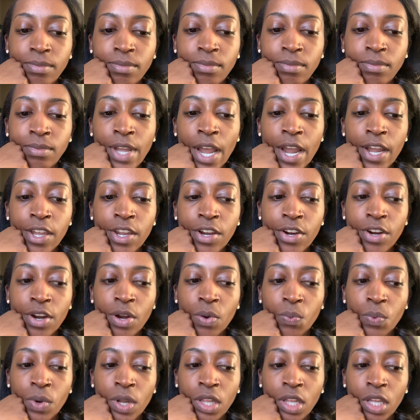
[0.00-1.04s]
that year
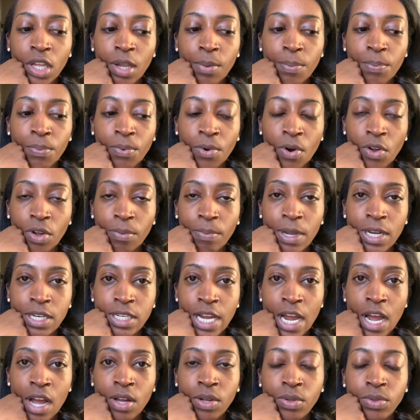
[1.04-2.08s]
really broke me
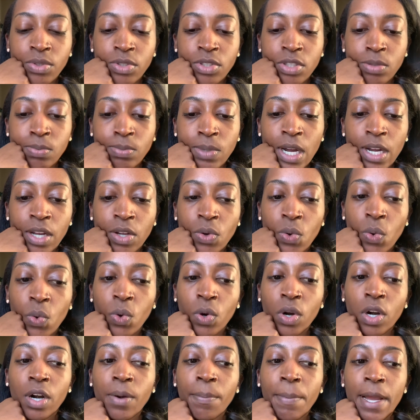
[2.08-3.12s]
down to my
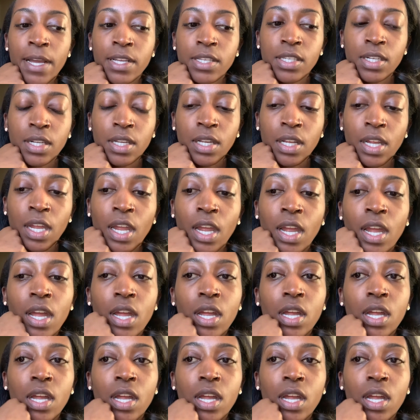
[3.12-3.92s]
core, basically,